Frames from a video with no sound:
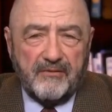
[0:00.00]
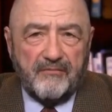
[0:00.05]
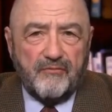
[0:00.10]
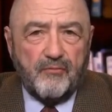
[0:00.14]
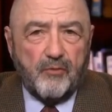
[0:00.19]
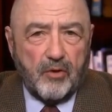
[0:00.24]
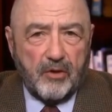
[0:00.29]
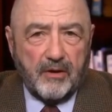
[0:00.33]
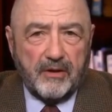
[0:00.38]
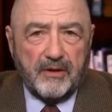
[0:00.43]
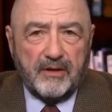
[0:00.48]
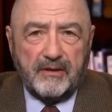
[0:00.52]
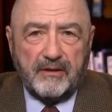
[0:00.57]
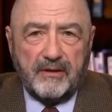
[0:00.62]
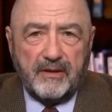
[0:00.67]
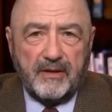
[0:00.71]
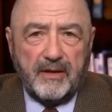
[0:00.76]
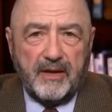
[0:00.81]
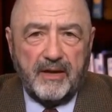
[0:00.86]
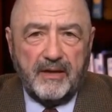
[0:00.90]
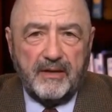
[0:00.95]
a lot of work,
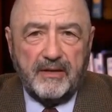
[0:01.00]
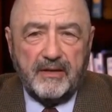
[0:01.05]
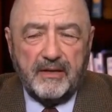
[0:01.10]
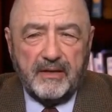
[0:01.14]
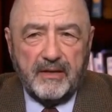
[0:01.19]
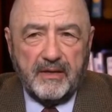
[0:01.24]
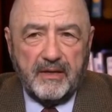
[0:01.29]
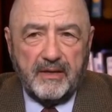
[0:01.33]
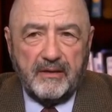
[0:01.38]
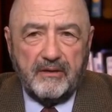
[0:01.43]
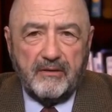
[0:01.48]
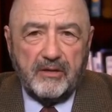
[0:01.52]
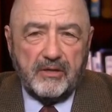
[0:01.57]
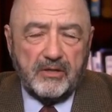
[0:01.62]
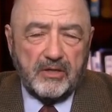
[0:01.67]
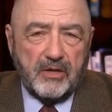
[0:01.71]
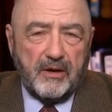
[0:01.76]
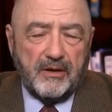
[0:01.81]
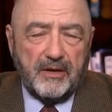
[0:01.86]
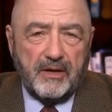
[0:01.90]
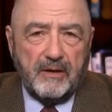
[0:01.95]
and
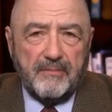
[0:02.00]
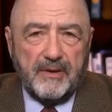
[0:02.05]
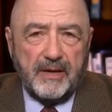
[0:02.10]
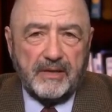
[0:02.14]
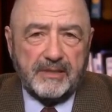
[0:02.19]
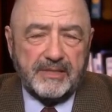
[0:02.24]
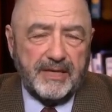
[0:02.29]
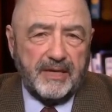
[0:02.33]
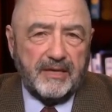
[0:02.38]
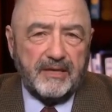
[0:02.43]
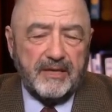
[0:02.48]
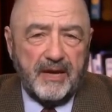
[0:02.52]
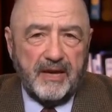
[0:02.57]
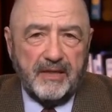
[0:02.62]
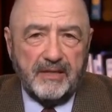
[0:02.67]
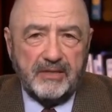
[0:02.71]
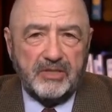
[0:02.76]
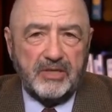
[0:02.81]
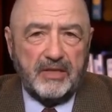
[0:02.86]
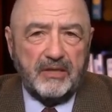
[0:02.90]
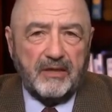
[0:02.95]
you're talking about
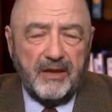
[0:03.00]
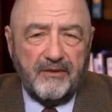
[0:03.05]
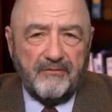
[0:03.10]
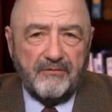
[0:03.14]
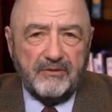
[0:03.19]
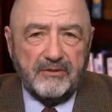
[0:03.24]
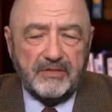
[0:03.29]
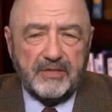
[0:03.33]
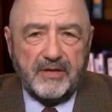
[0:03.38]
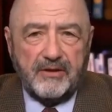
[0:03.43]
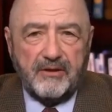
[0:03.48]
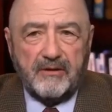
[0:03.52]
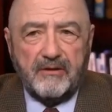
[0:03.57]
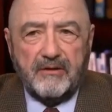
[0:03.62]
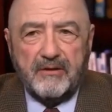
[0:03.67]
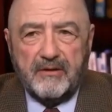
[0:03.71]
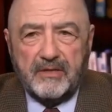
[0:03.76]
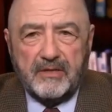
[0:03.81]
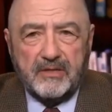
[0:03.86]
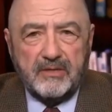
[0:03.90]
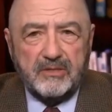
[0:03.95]
technology levels that
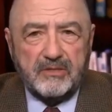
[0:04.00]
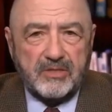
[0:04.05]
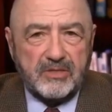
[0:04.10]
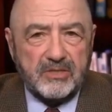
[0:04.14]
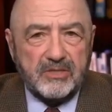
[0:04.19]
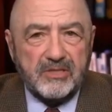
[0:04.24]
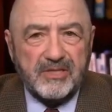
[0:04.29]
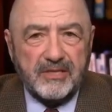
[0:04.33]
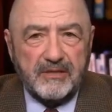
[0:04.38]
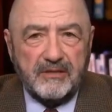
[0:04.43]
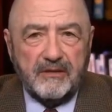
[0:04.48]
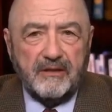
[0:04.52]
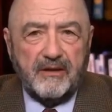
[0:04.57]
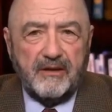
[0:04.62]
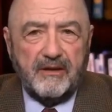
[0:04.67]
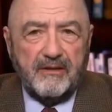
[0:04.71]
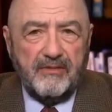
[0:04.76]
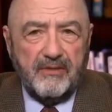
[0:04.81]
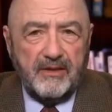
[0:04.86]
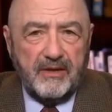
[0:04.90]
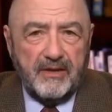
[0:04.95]
are still
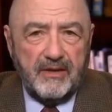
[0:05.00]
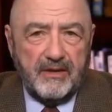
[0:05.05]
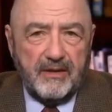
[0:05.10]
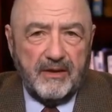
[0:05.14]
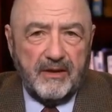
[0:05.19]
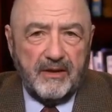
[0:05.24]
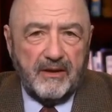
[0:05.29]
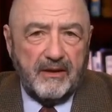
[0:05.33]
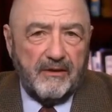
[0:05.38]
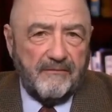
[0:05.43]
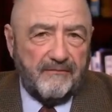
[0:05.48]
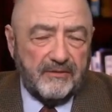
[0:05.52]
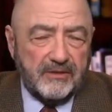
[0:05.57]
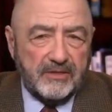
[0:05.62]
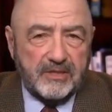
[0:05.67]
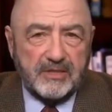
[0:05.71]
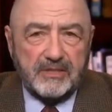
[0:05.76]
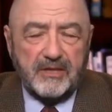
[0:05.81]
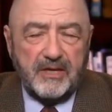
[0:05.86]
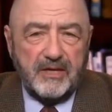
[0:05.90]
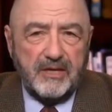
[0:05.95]
in the
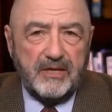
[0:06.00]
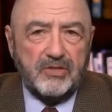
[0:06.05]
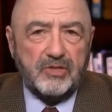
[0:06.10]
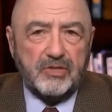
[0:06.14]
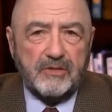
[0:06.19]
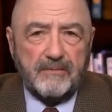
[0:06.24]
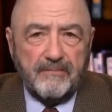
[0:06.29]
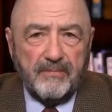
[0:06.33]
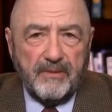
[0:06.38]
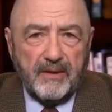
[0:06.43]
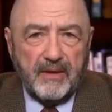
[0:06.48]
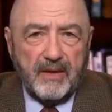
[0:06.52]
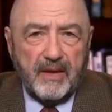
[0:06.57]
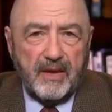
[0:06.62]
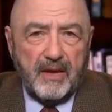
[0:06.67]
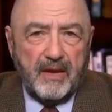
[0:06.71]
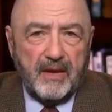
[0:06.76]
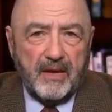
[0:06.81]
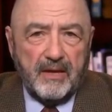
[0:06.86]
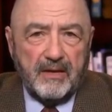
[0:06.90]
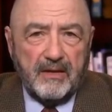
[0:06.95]
infant stage,
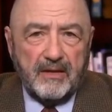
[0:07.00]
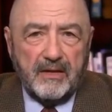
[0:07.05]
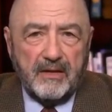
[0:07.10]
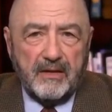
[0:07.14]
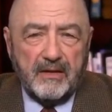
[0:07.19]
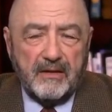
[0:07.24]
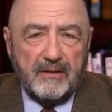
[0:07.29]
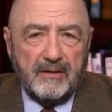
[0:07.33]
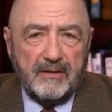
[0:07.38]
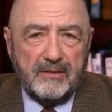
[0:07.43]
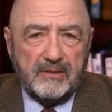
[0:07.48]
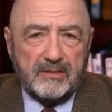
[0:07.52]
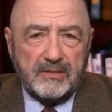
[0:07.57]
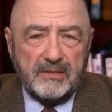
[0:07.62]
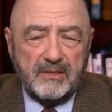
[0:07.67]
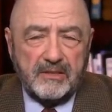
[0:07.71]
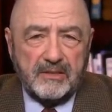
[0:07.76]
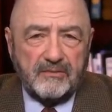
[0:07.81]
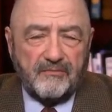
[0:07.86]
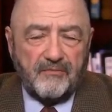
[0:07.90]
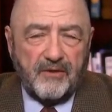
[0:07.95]
and
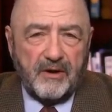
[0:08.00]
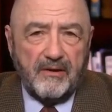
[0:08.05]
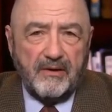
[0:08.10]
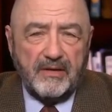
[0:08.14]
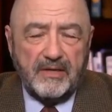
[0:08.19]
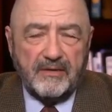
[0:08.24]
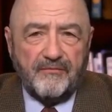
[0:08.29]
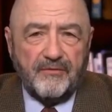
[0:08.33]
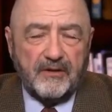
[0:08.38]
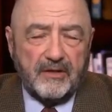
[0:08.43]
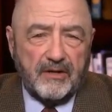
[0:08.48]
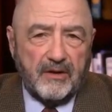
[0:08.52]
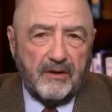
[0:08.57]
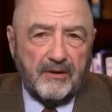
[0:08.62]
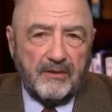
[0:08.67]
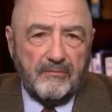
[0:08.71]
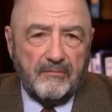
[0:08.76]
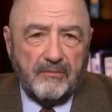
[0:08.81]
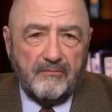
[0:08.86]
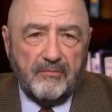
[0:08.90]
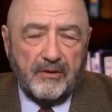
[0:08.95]
it's very
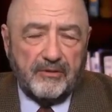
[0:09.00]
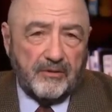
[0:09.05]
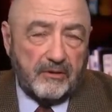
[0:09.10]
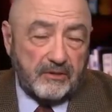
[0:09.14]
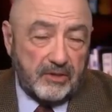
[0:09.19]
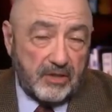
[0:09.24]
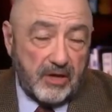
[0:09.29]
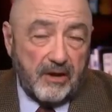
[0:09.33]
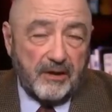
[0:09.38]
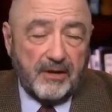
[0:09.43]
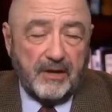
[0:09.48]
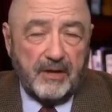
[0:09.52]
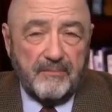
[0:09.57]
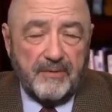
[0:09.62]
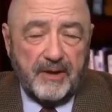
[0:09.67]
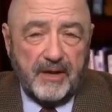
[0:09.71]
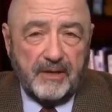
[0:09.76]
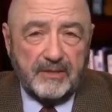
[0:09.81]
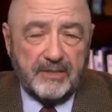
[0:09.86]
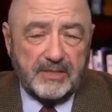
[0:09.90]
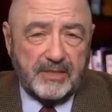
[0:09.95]
difficult. What they're talking
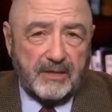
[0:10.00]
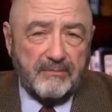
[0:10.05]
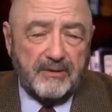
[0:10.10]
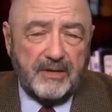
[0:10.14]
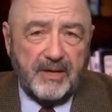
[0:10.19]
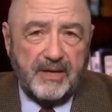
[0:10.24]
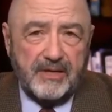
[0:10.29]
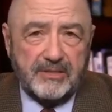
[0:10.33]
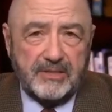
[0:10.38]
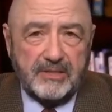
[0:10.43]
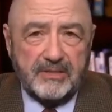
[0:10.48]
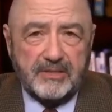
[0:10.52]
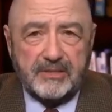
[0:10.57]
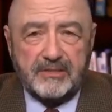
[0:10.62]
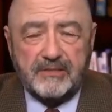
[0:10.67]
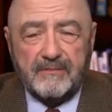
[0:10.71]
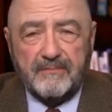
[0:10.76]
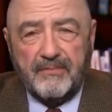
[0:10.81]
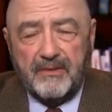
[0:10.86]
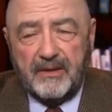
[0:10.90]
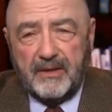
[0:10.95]
about in some cases
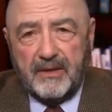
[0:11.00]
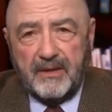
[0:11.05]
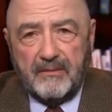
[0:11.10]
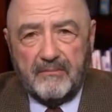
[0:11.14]
is